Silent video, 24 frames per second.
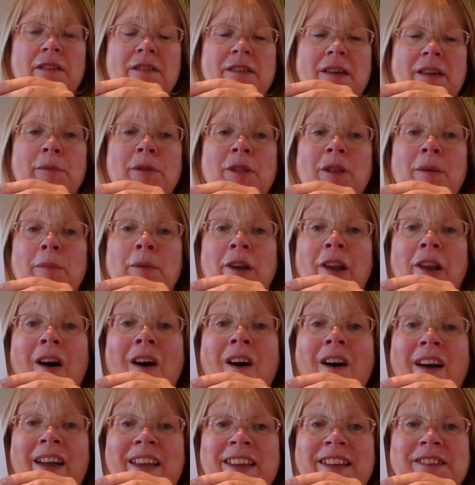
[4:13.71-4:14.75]
Some of them
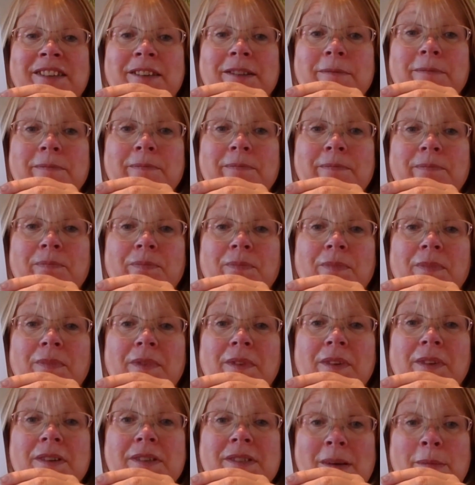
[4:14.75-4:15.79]
lied,
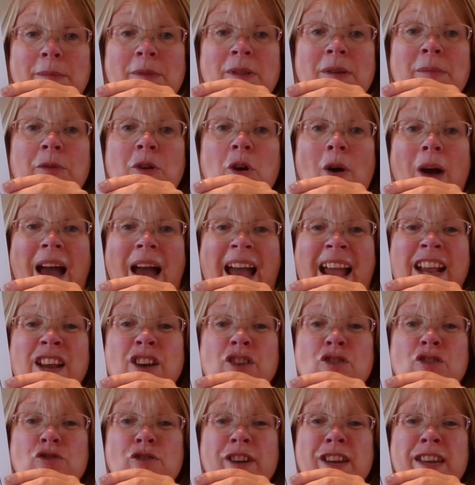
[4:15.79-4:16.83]
some of them got
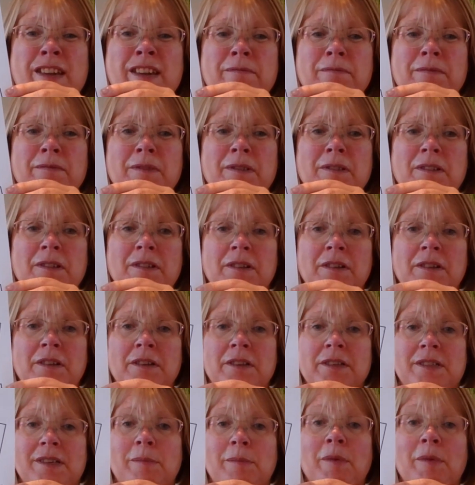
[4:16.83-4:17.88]
angry,
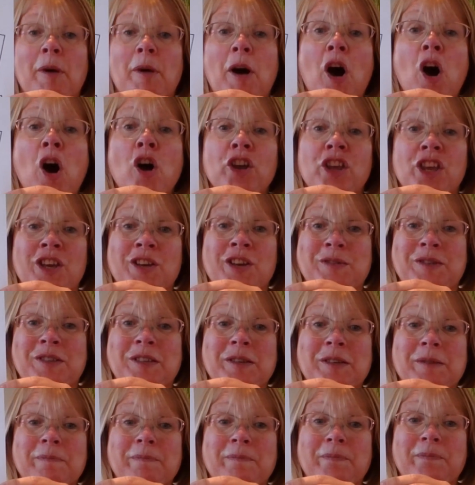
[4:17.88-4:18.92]
some of them
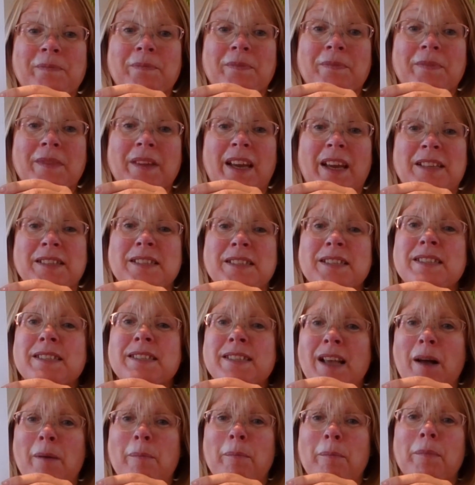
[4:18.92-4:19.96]
argued, and
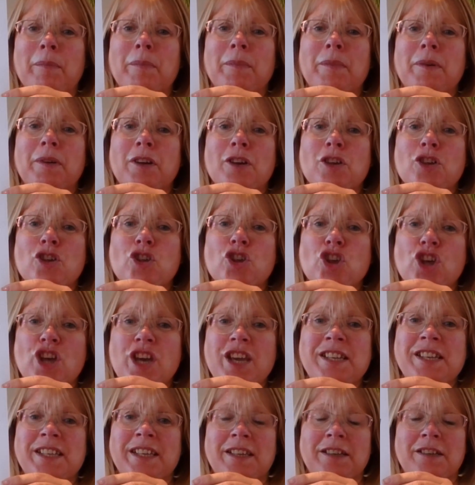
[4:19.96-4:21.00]
some
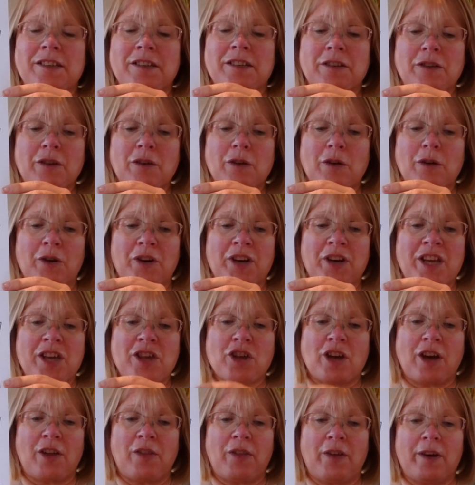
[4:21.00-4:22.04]
cheated on
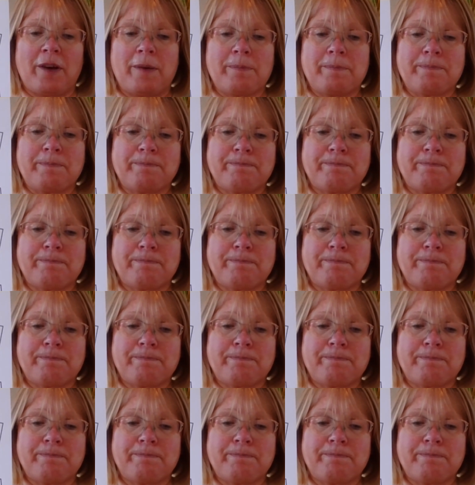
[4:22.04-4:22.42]
each other.